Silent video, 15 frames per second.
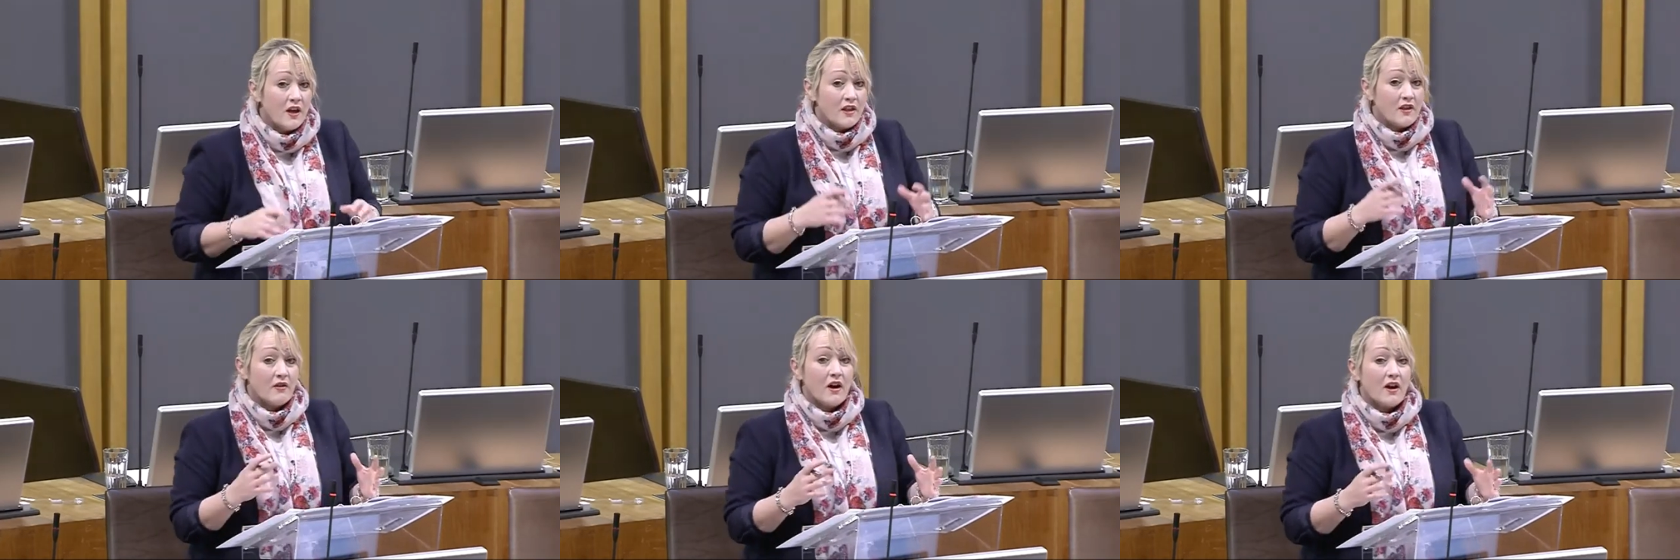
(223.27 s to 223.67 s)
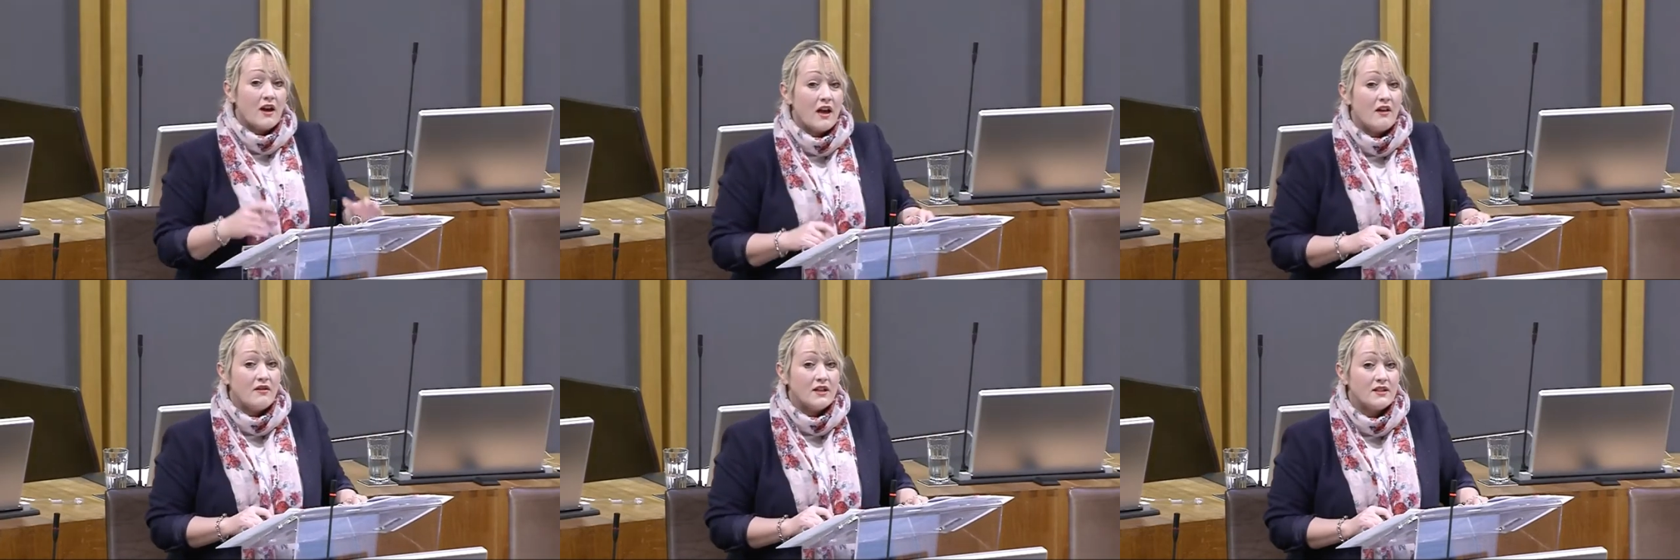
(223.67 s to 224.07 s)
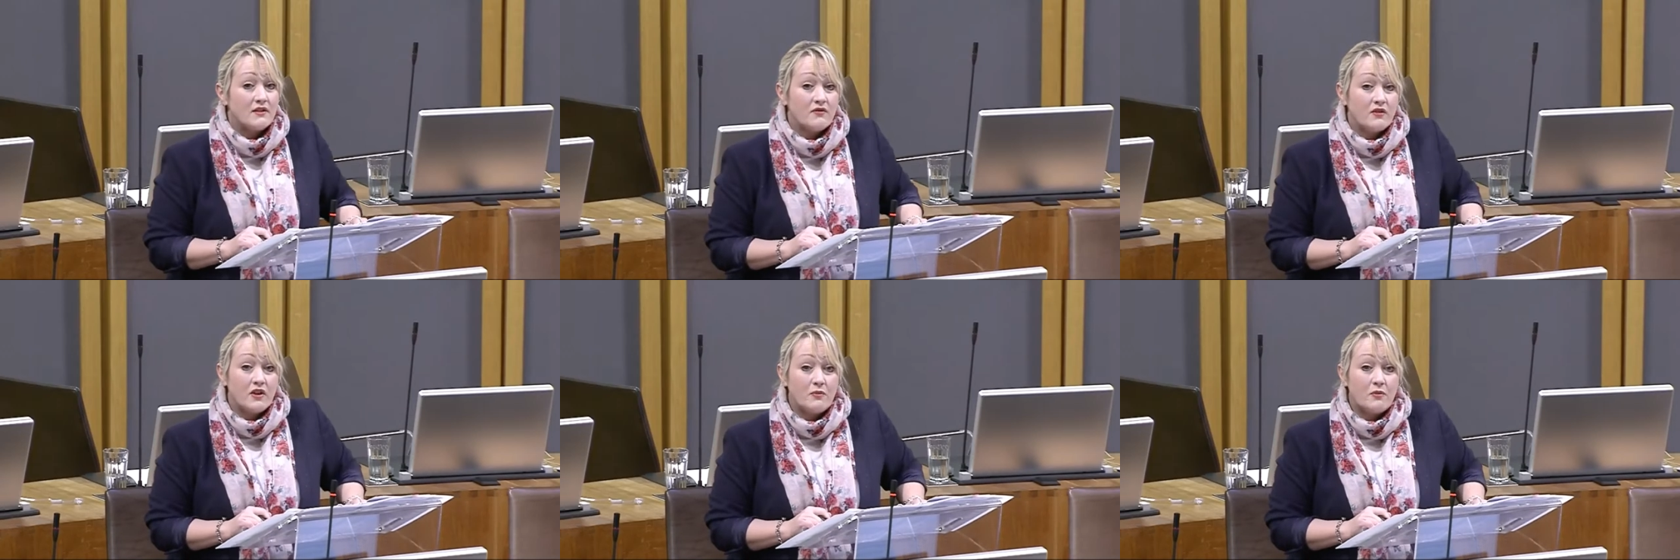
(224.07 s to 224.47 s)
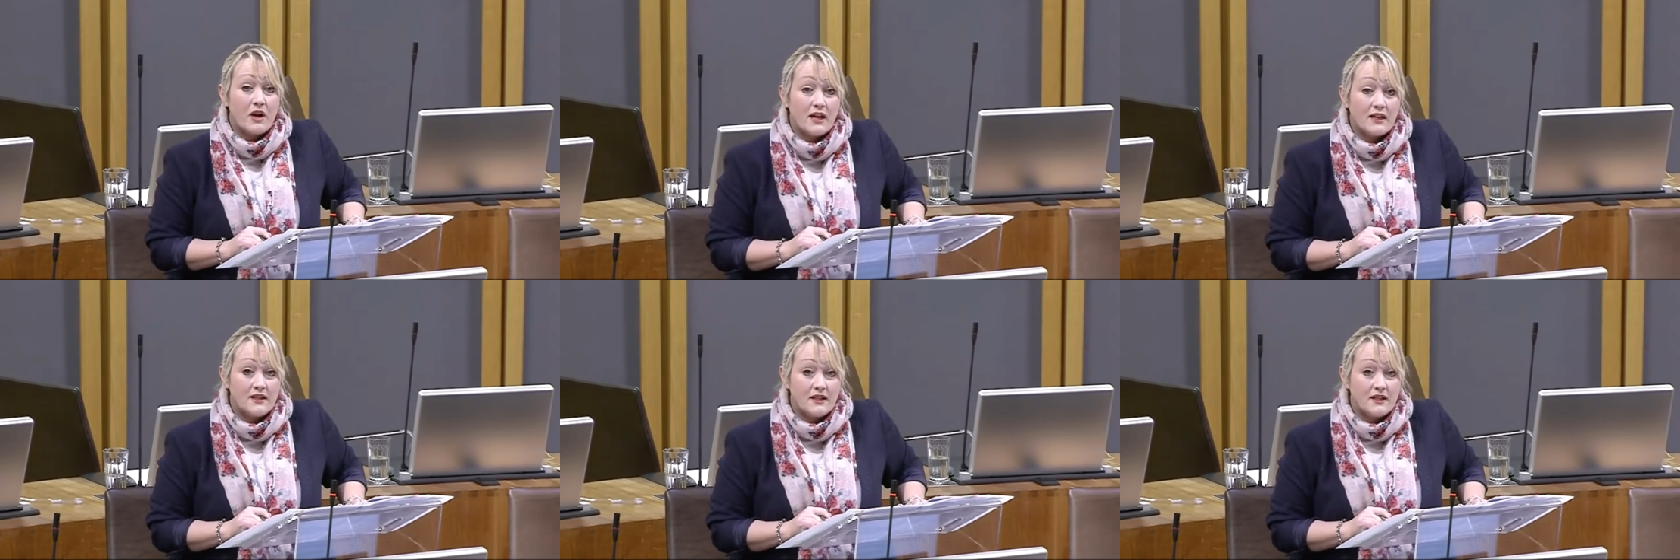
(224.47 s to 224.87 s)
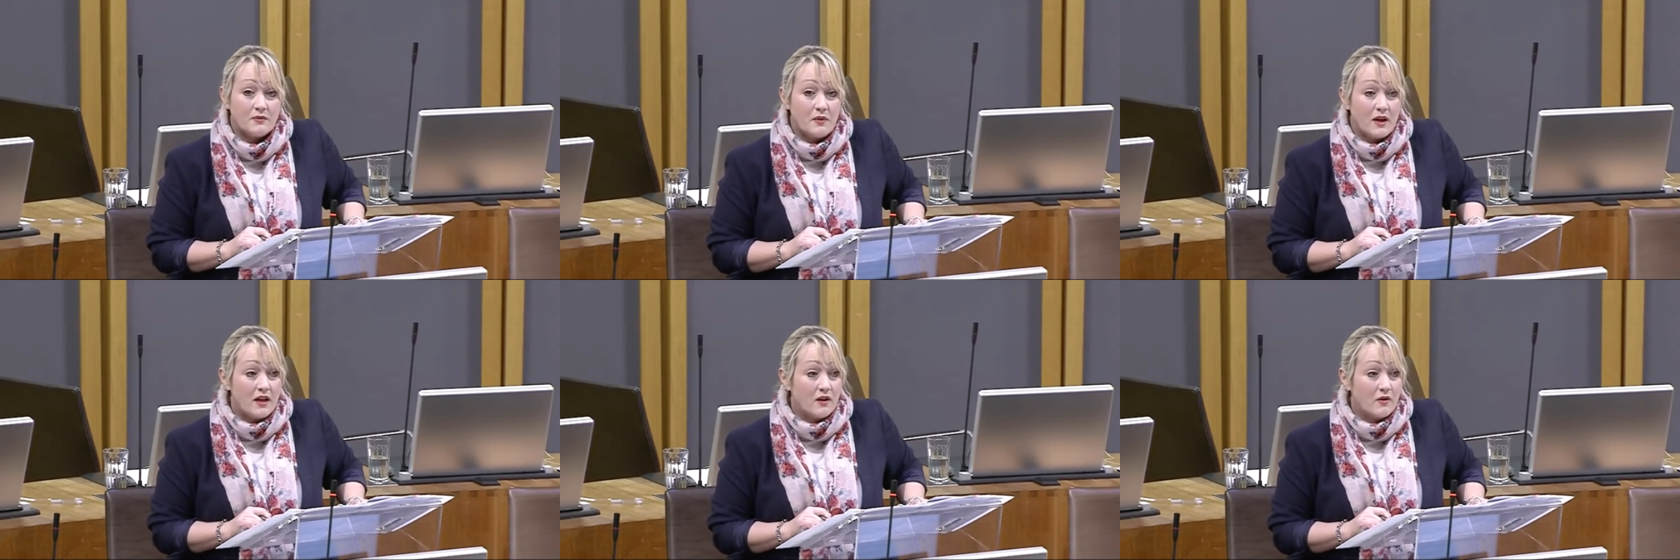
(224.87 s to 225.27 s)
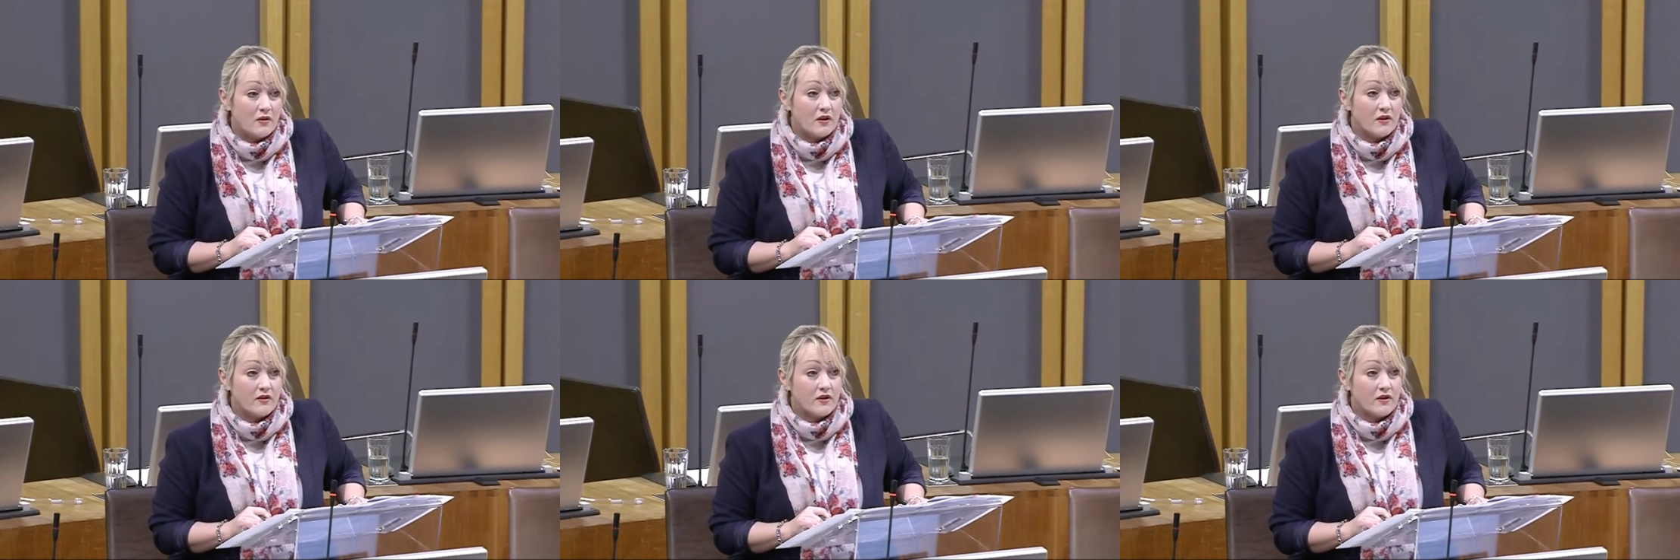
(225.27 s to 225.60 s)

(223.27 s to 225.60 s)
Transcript: There are areas of good practice where local